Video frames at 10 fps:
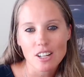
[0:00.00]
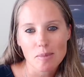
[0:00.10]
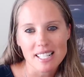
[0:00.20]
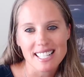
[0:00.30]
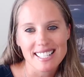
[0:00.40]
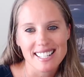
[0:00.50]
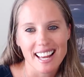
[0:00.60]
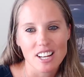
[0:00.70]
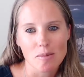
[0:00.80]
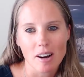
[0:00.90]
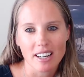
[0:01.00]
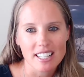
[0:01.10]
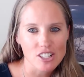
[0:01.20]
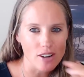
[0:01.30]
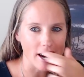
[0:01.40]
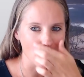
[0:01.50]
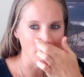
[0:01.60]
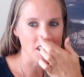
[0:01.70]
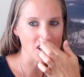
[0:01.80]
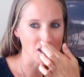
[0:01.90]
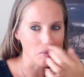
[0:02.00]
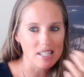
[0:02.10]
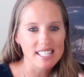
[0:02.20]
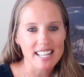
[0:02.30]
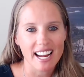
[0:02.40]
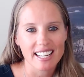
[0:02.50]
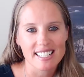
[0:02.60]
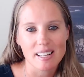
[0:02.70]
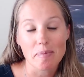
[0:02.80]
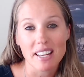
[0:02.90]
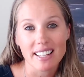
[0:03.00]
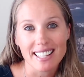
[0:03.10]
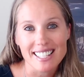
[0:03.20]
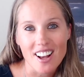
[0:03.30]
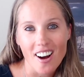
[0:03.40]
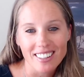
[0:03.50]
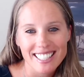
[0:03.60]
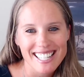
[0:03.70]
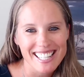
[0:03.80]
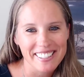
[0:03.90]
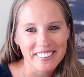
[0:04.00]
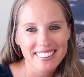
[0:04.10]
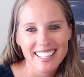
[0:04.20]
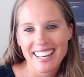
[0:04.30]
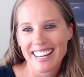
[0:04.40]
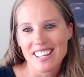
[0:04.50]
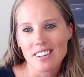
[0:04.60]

your business and your marketing strategy to your human design is something that's calling to you, you